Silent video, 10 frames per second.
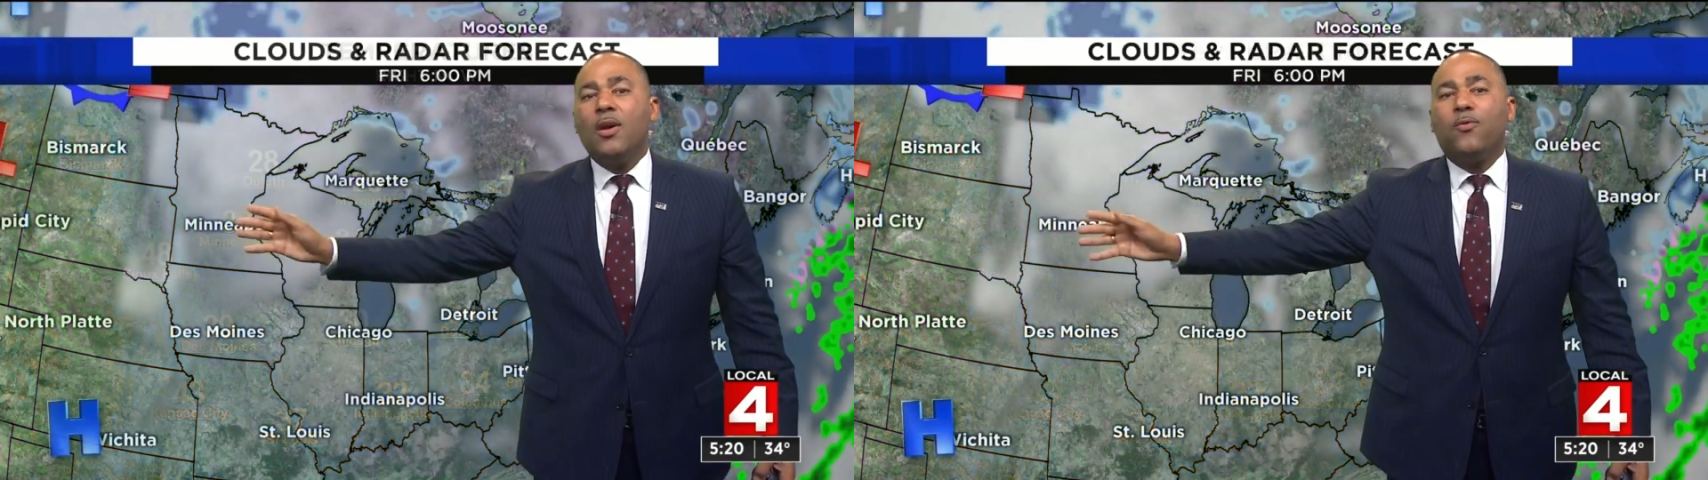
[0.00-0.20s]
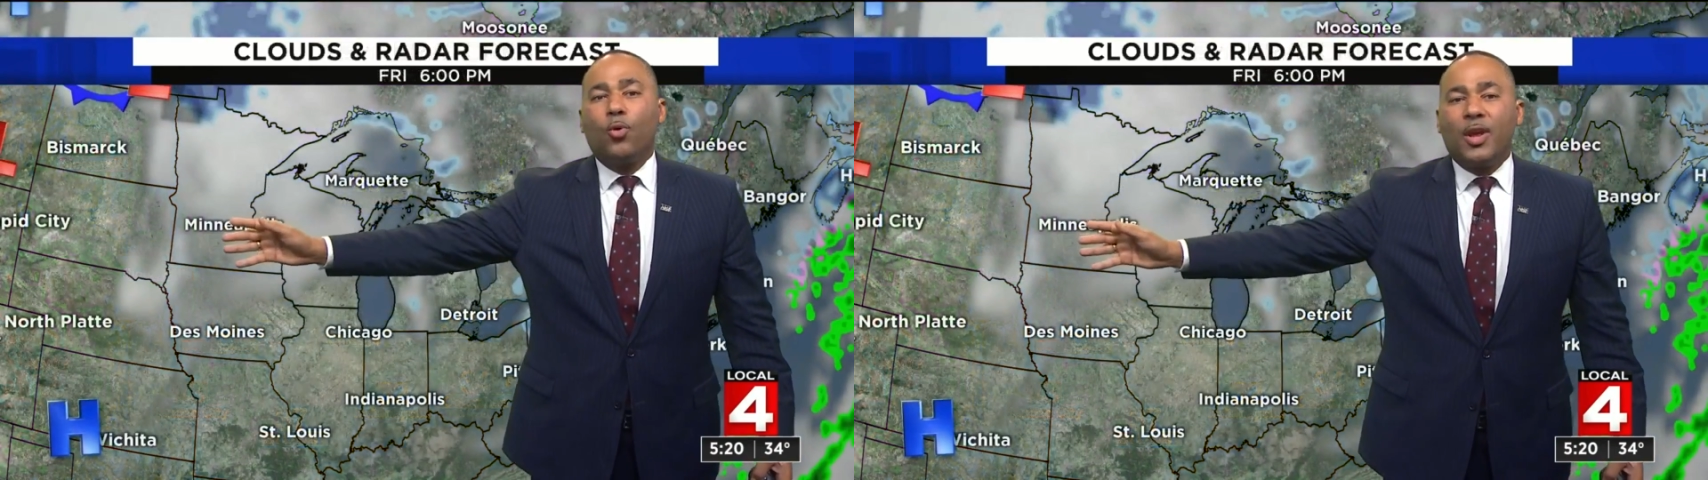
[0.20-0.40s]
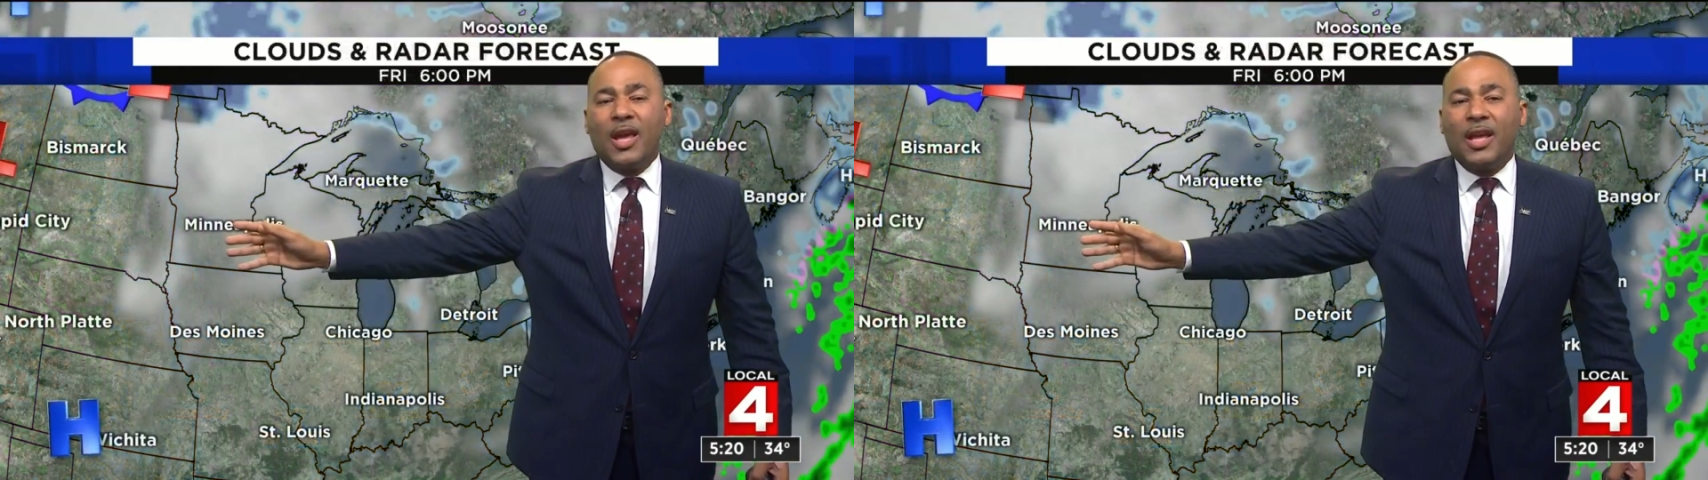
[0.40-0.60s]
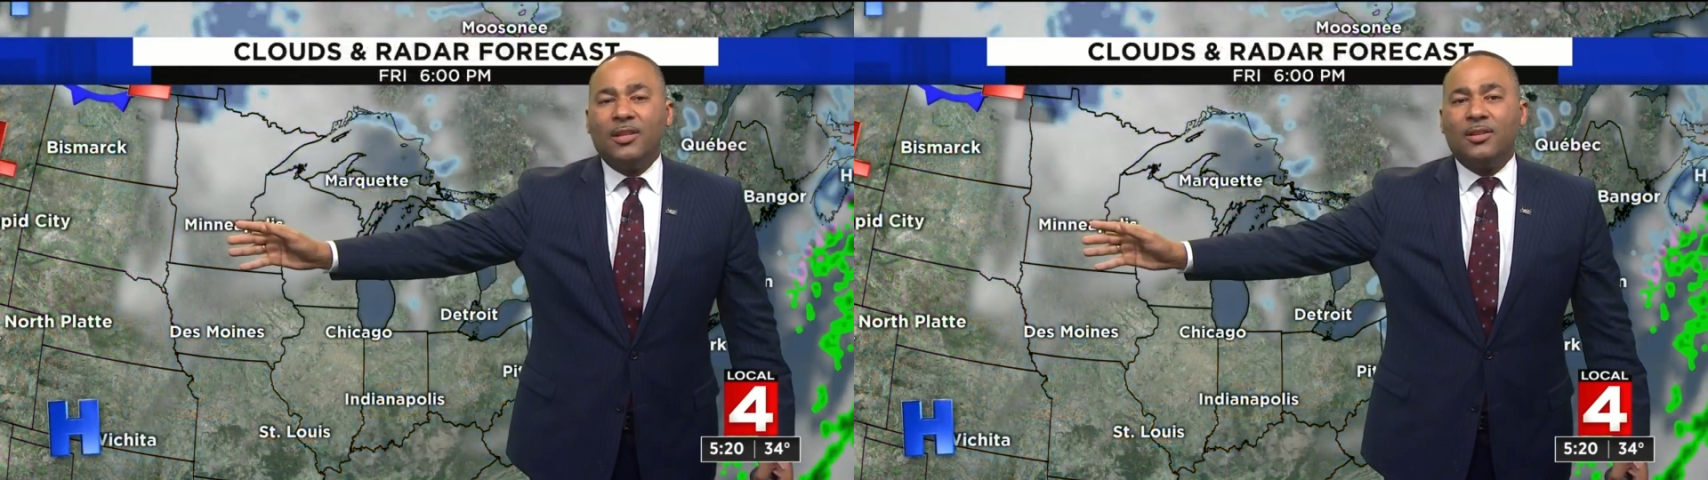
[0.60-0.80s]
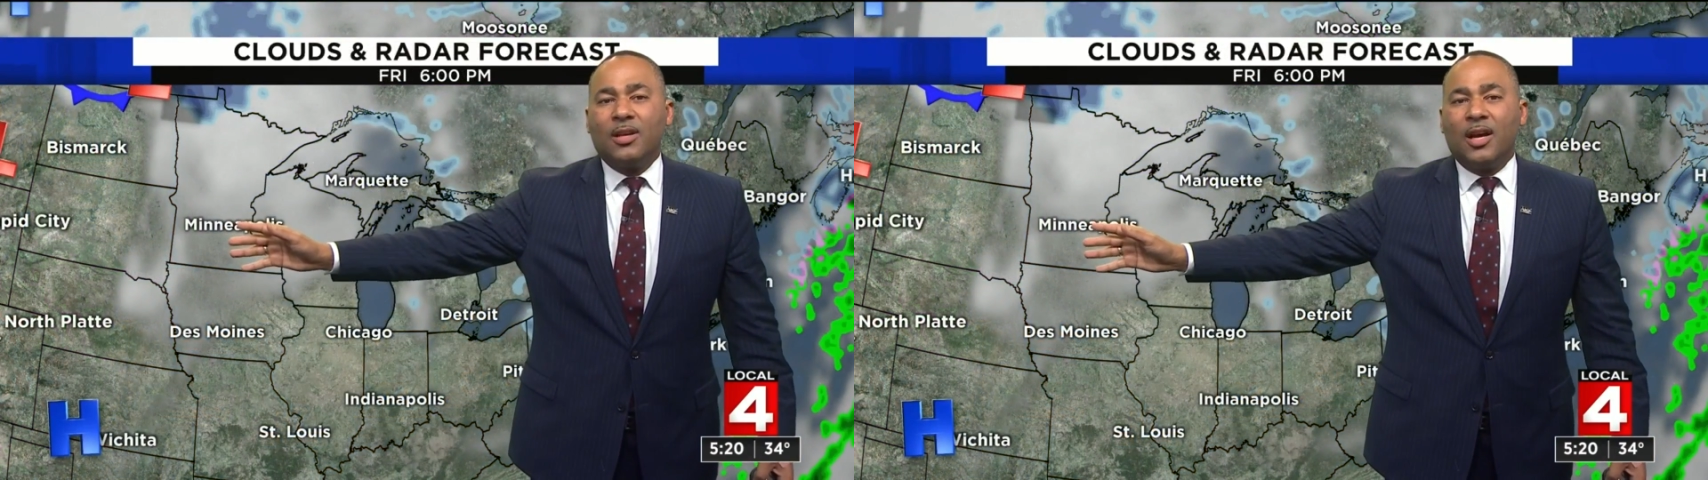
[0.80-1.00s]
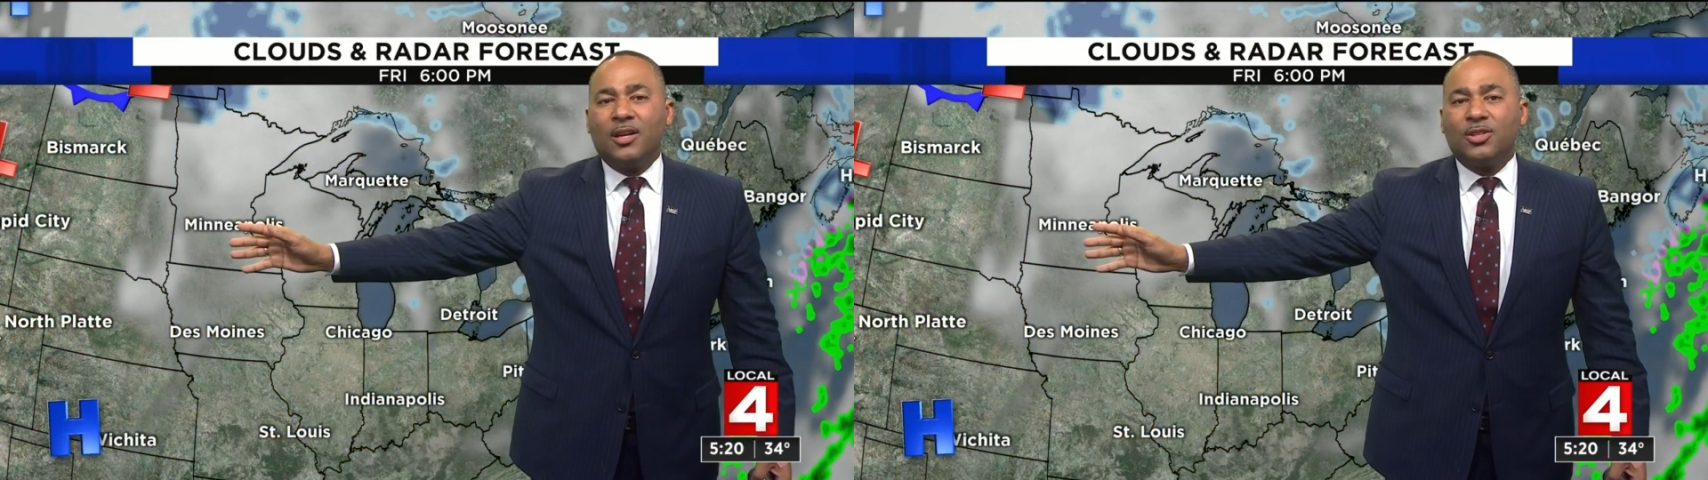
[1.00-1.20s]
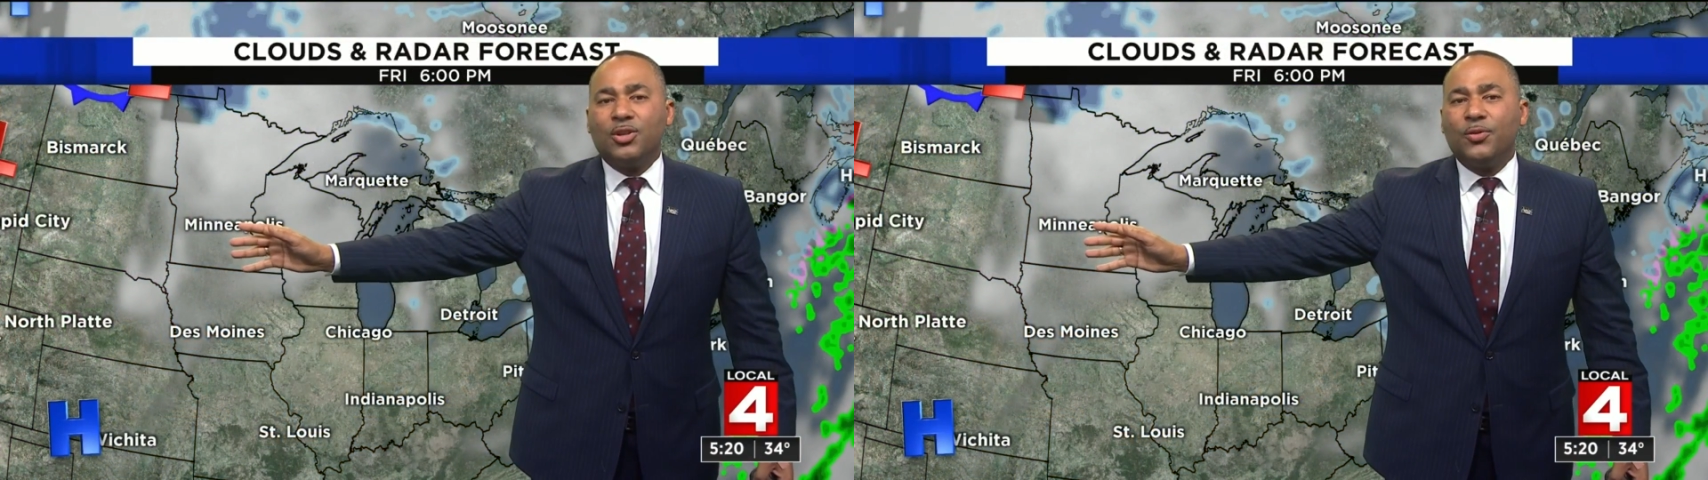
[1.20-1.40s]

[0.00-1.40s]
48 in uh, Sioux